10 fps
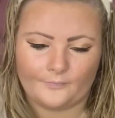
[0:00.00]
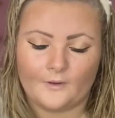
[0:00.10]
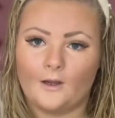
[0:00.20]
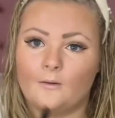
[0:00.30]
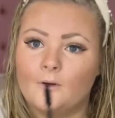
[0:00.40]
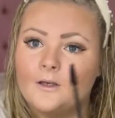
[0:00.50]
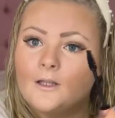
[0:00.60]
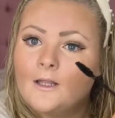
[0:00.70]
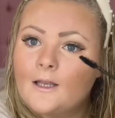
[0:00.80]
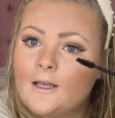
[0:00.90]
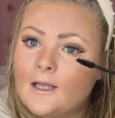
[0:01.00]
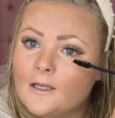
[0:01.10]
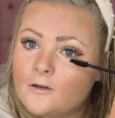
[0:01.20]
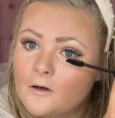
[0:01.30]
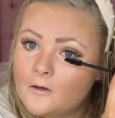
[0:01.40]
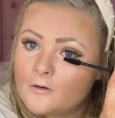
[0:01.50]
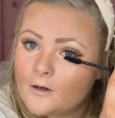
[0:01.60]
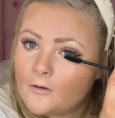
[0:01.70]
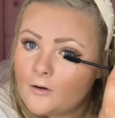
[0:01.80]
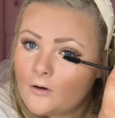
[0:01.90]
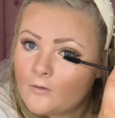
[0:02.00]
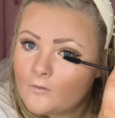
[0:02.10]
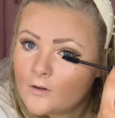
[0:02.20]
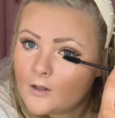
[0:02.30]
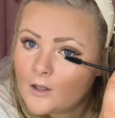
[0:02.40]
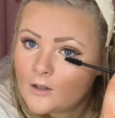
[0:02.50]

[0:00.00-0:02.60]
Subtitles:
I'm gonna let Nana out after this.